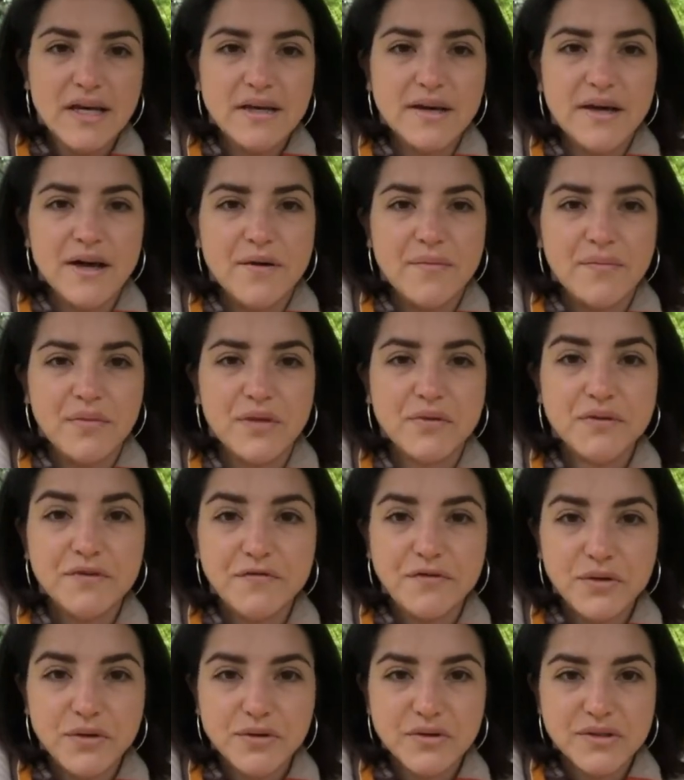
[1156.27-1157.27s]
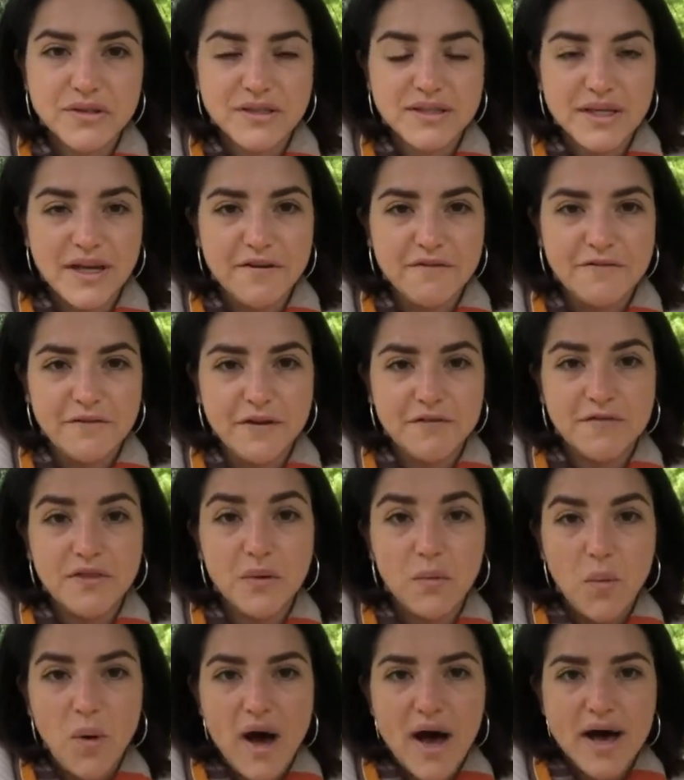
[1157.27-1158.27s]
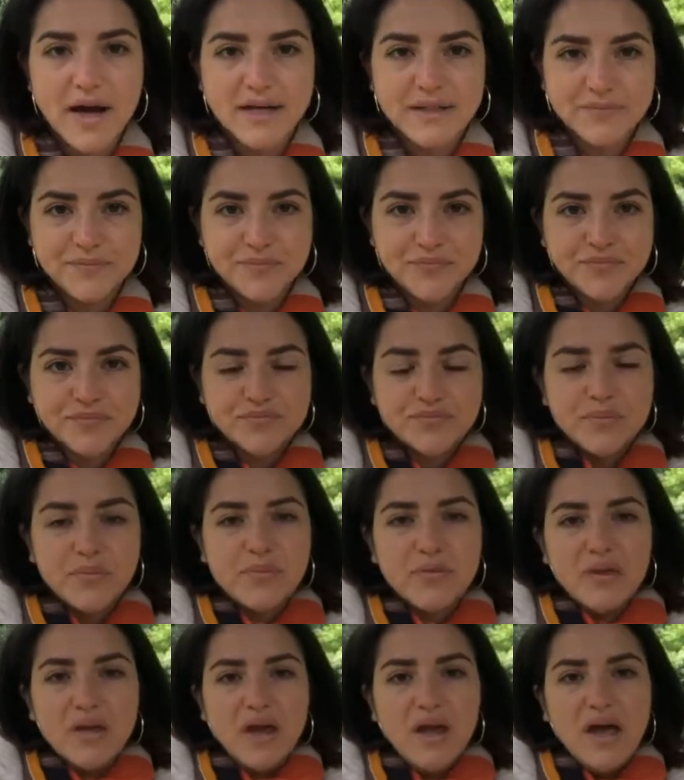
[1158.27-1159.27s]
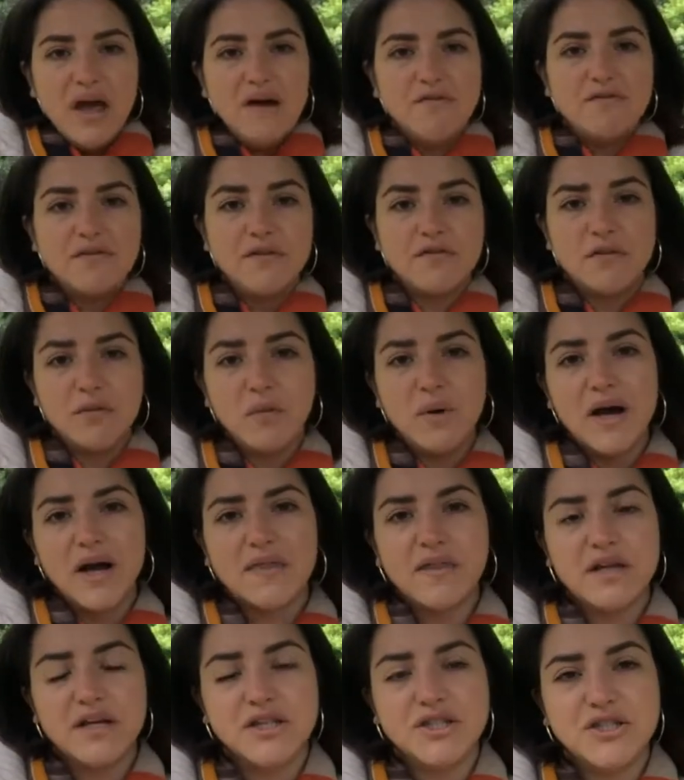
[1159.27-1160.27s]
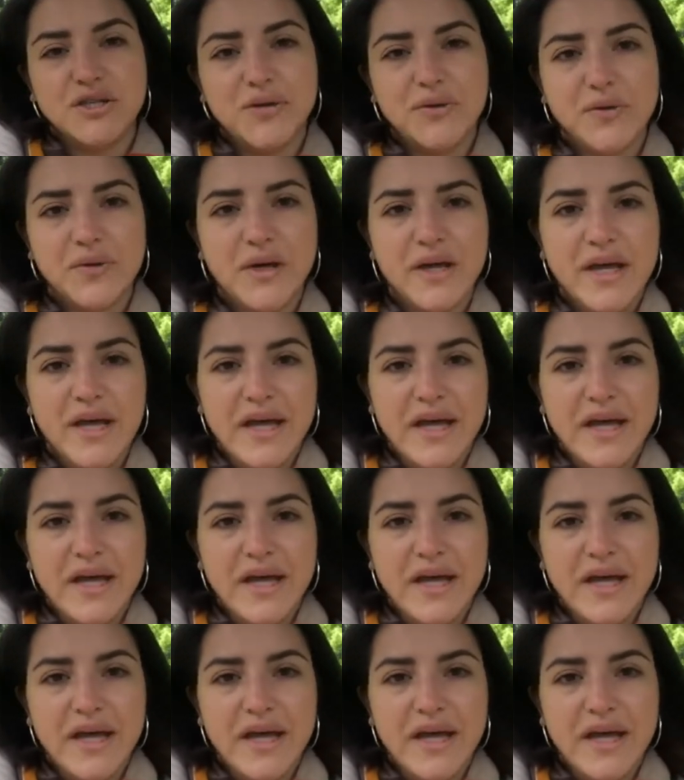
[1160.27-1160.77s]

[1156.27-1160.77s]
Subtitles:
the reviews of the work that I do.